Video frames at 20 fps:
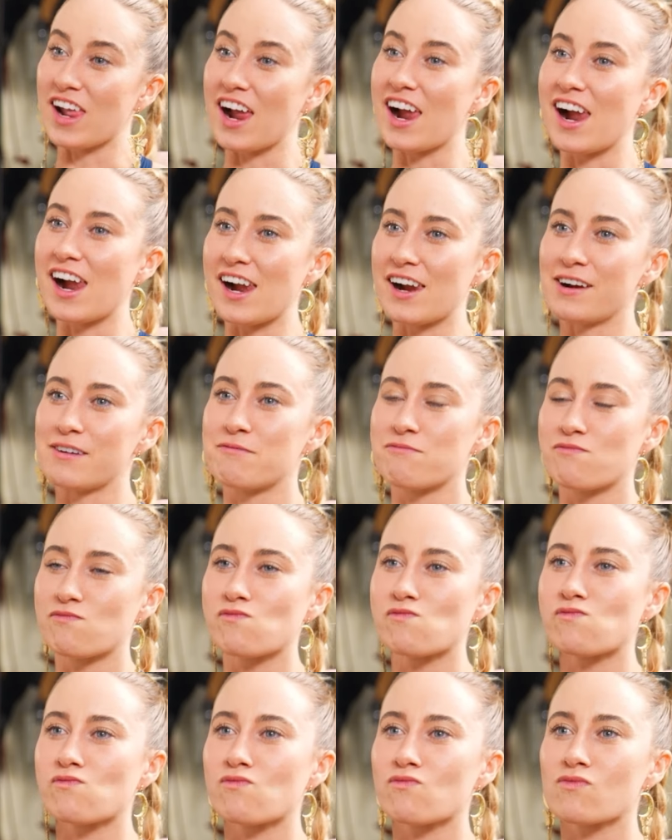Yeah.
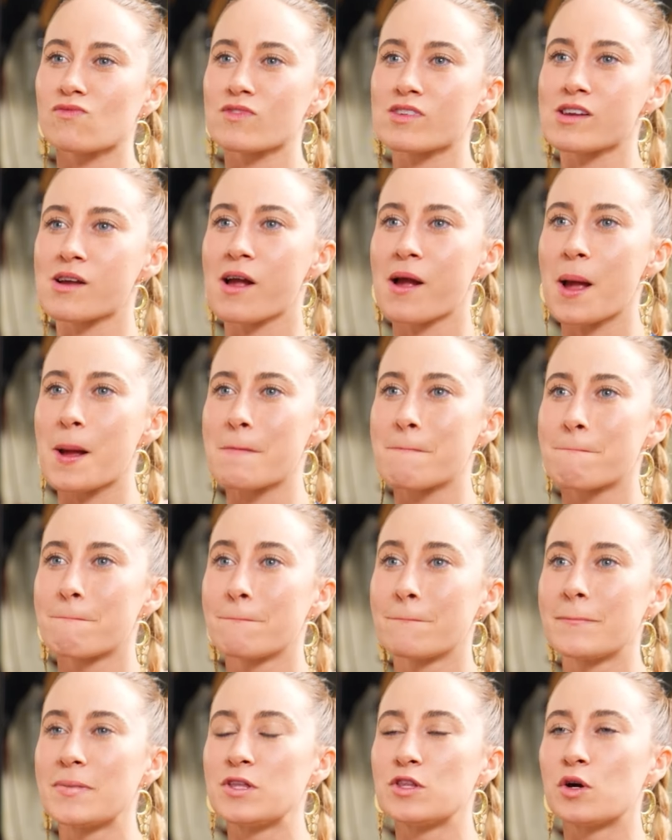
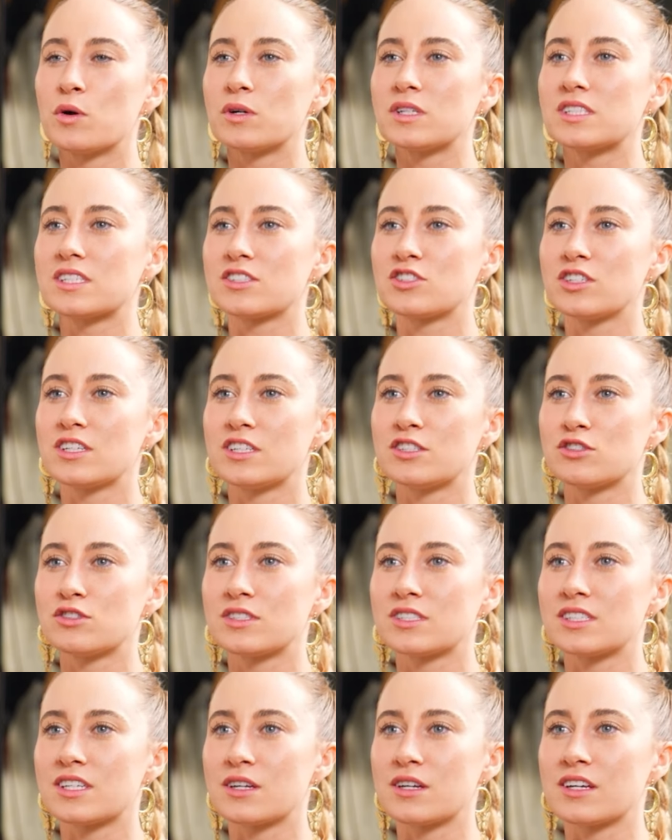You know, it's such an
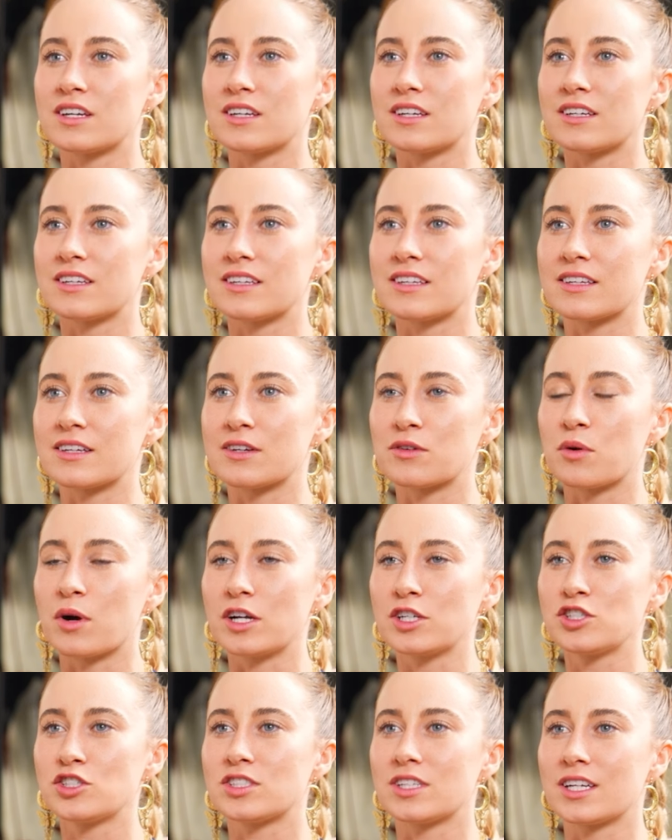interesting
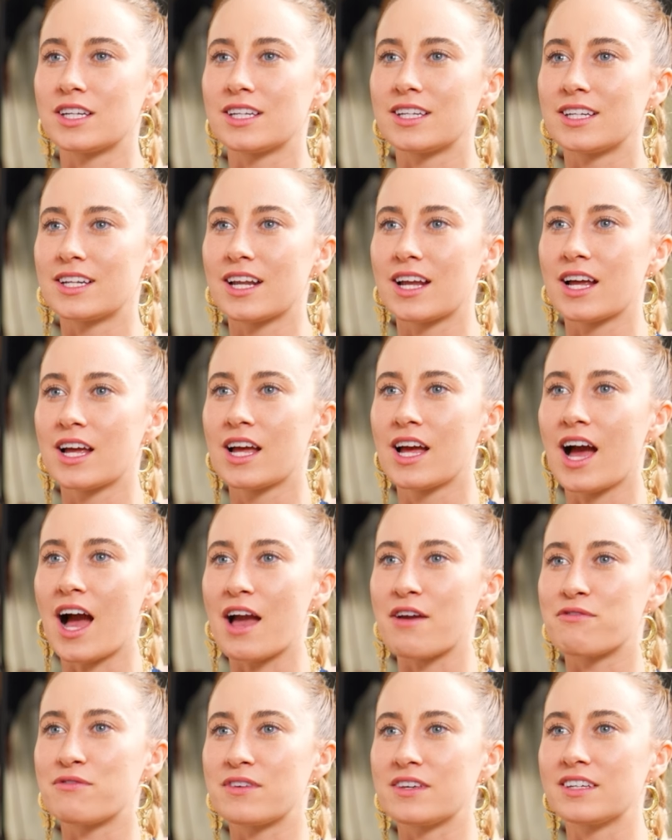question.
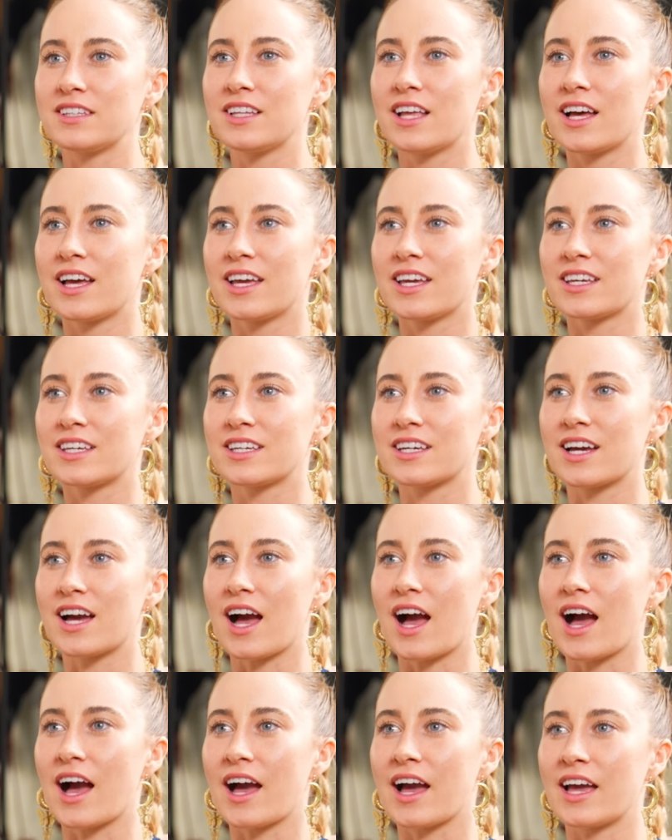I feel like
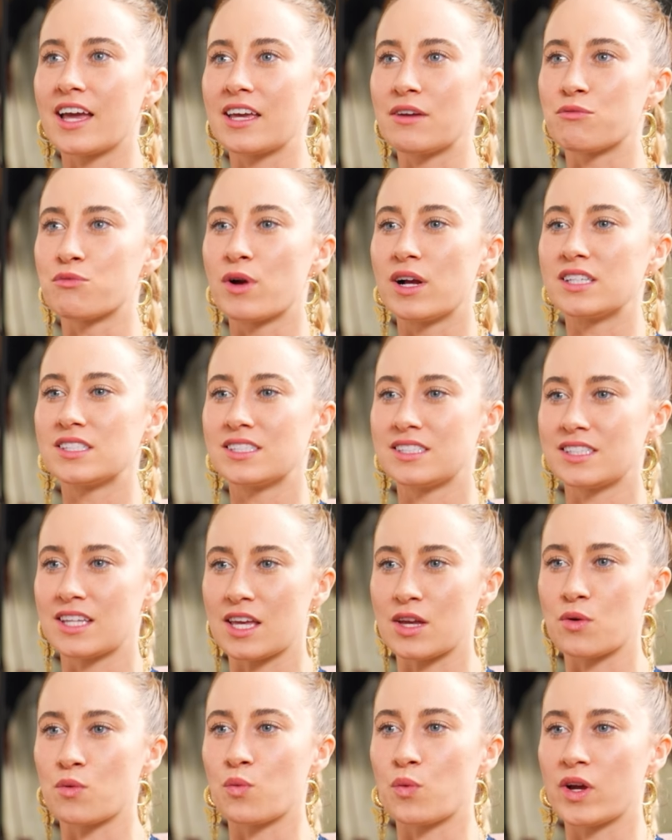I
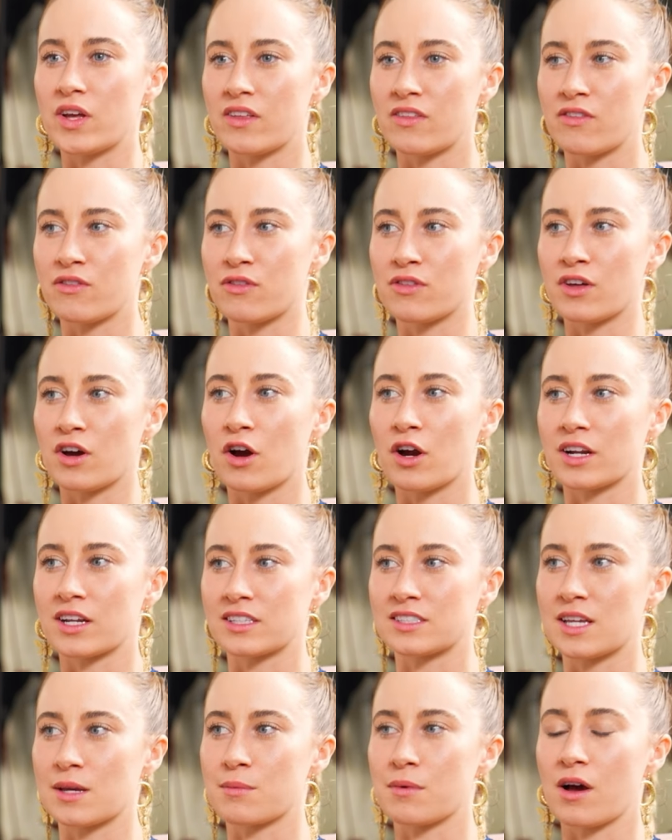resonate with the
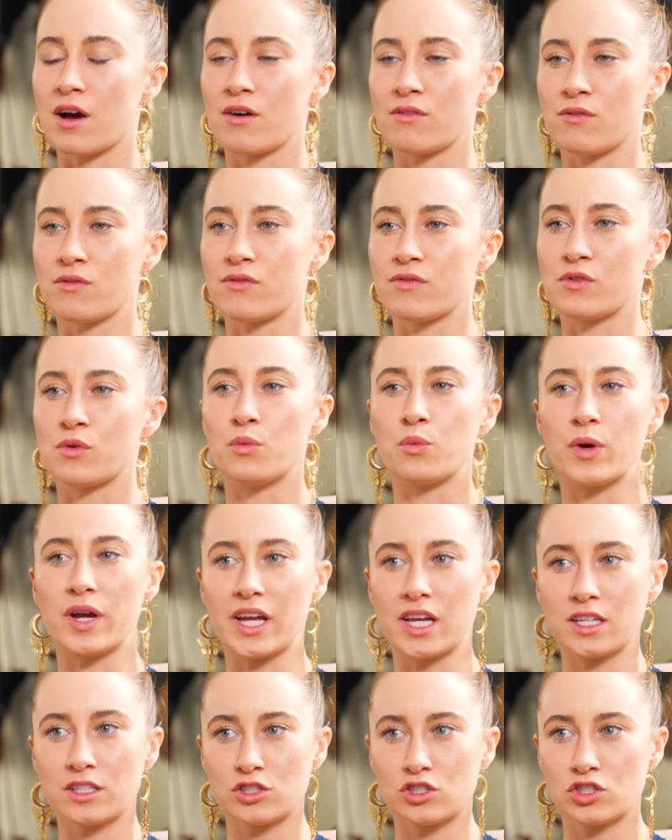archetype of the
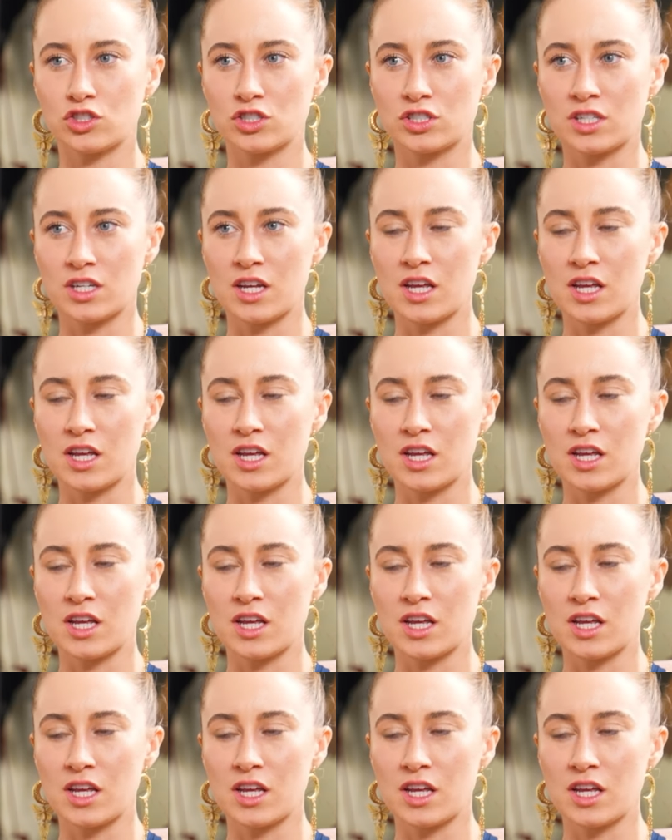witch,